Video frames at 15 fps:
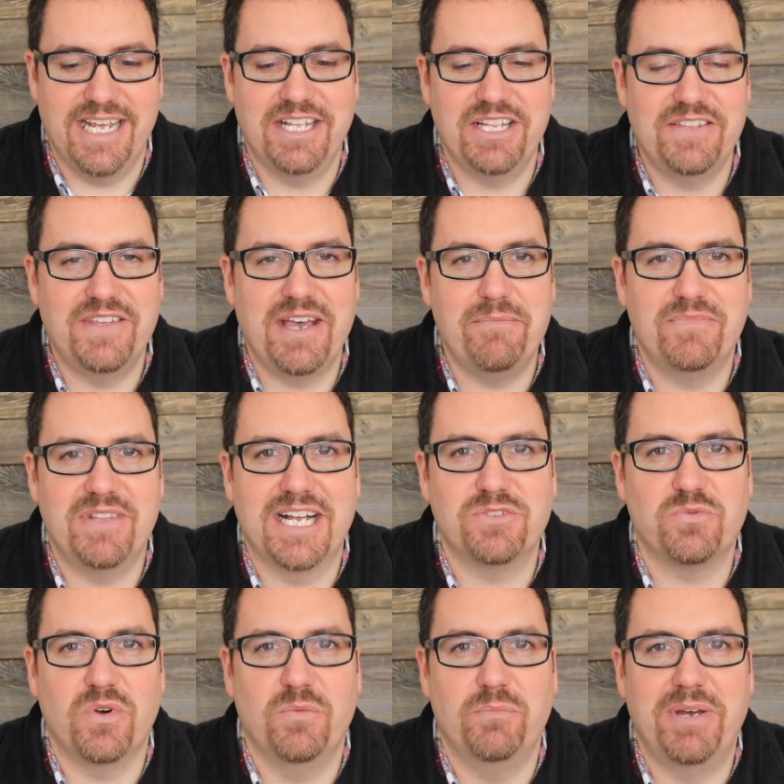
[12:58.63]
It, that
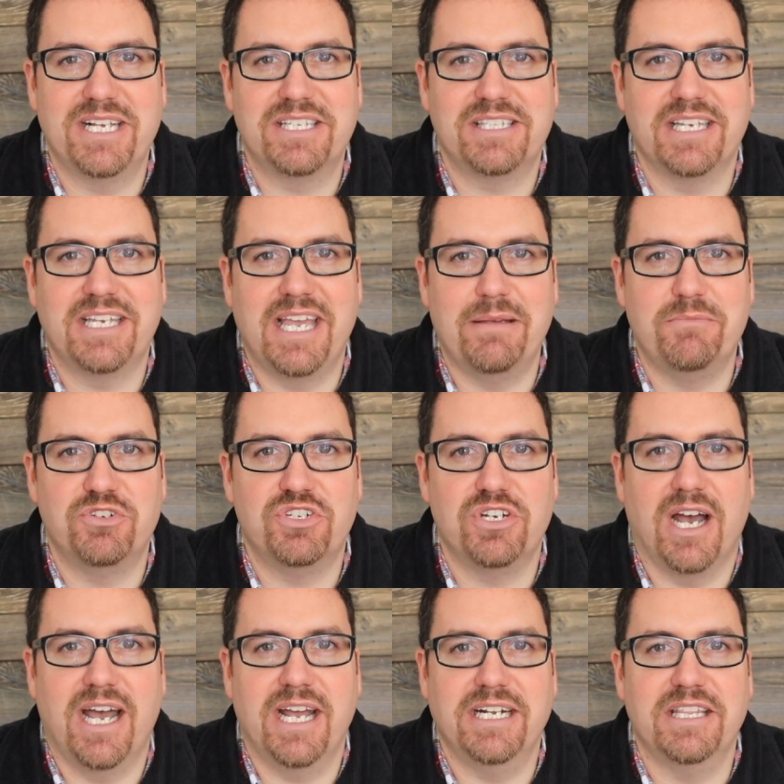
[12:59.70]
that's what makes the game
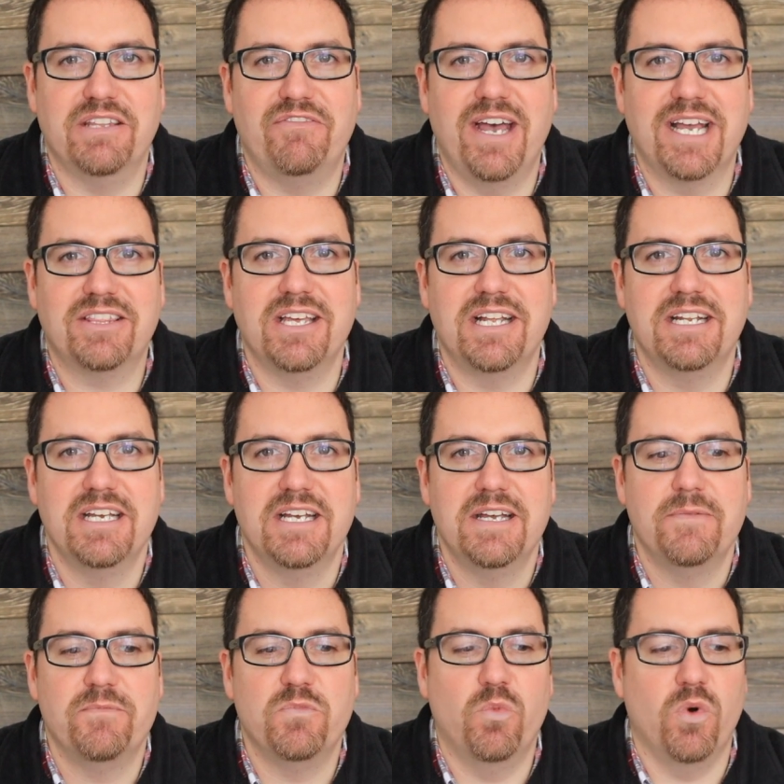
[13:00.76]
shine, and the fact that
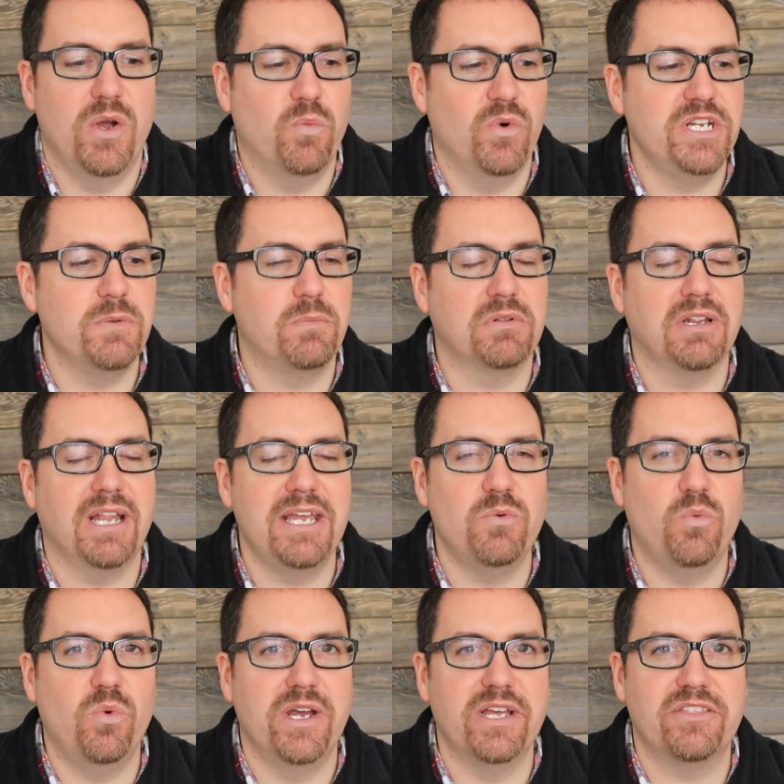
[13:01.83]
when you play
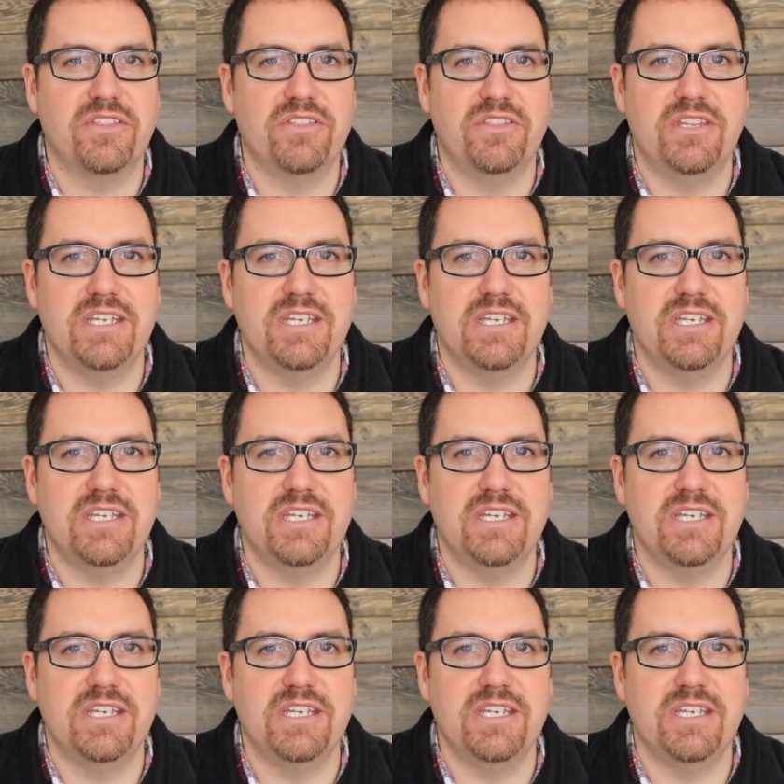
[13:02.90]
with